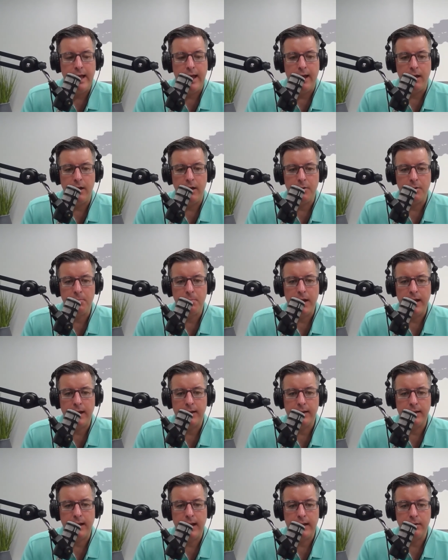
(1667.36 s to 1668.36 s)
Um,
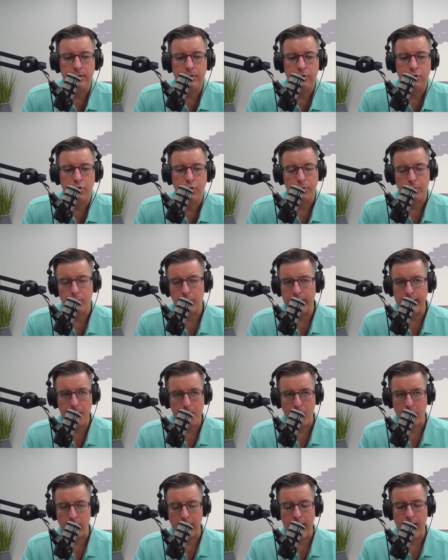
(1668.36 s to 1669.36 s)
and, and you can read
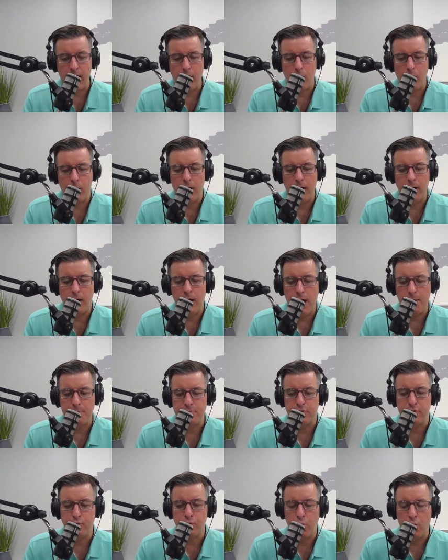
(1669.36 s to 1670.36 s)
up on how uh,
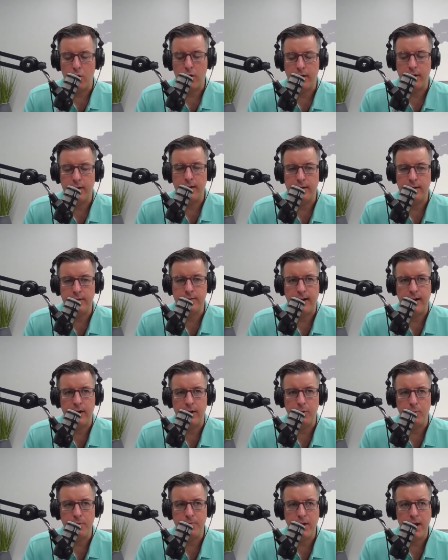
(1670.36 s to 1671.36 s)
options work
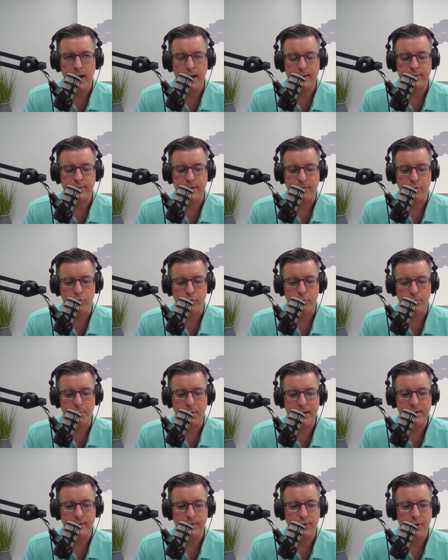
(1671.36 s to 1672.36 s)
entirely. We've got several
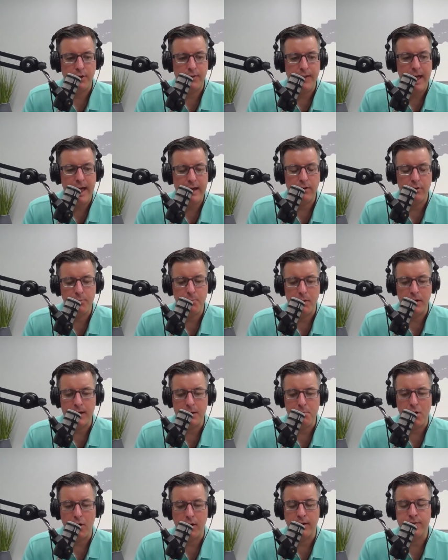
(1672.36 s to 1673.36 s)
pieces on that on money
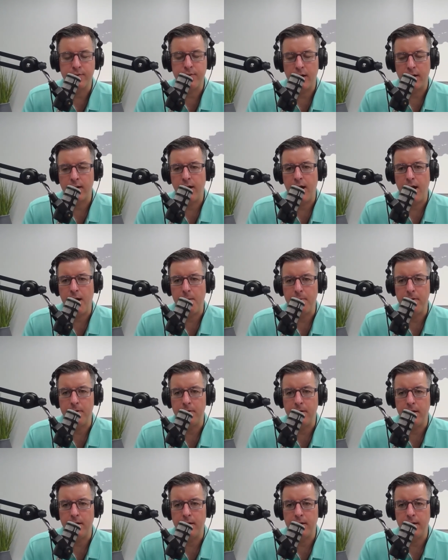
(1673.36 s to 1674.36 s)
and markets dot com.
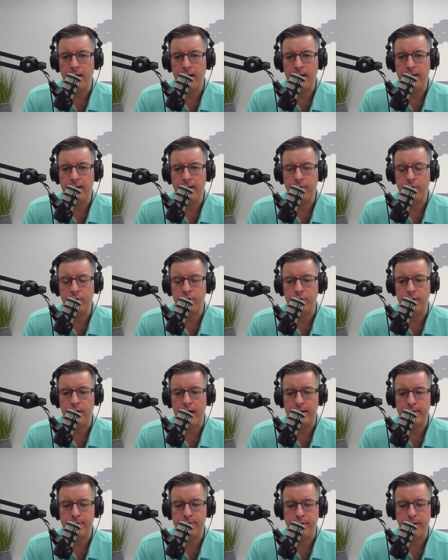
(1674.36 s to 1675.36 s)
And, uh, and there's a
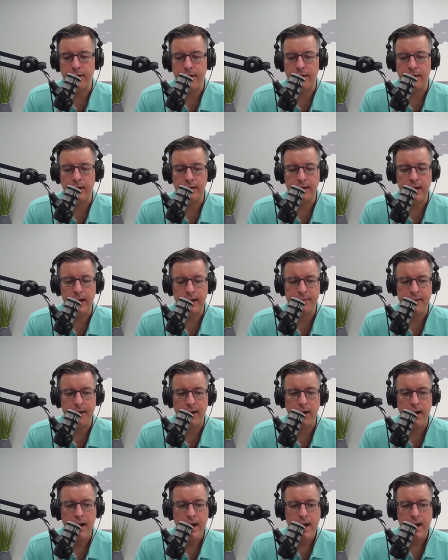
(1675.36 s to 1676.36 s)
lot, to, a, a lot
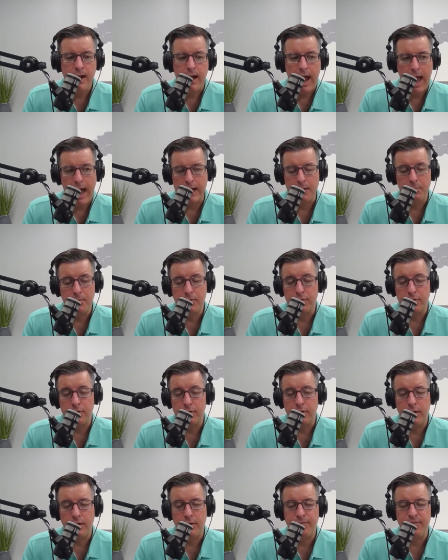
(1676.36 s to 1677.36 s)
there. Adam is
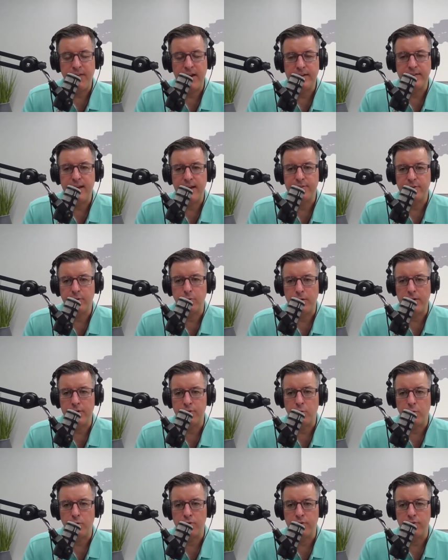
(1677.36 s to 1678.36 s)
a, a fantastic
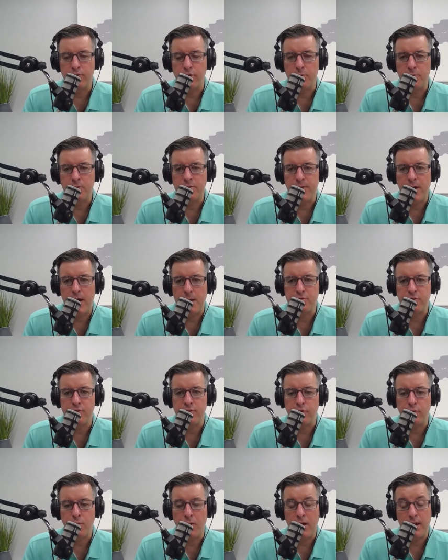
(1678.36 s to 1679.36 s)
resource in terms of
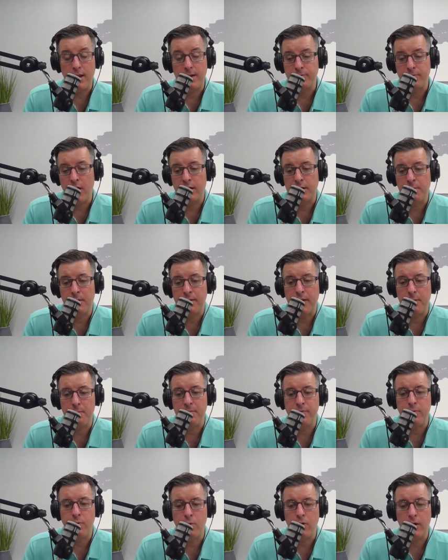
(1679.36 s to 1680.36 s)
options as well. I've talked about that
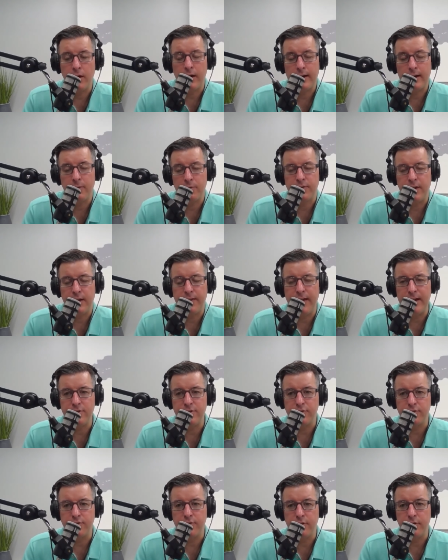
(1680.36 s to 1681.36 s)
before. And I don't say that
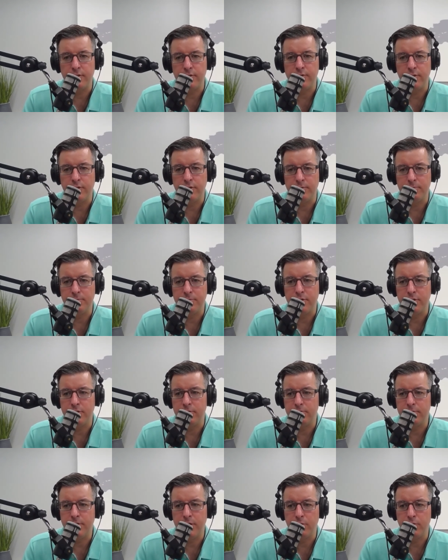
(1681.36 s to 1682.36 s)
just to, to,
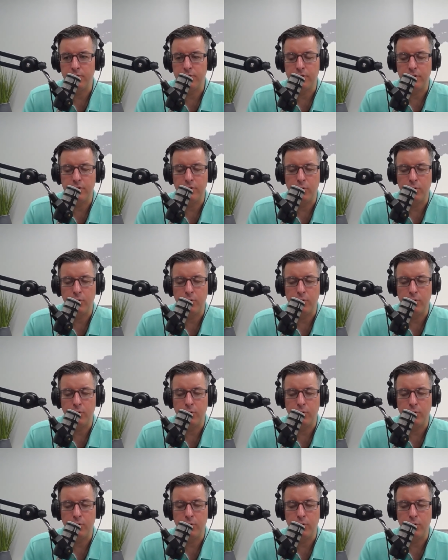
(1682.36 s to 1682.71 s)
to you know, to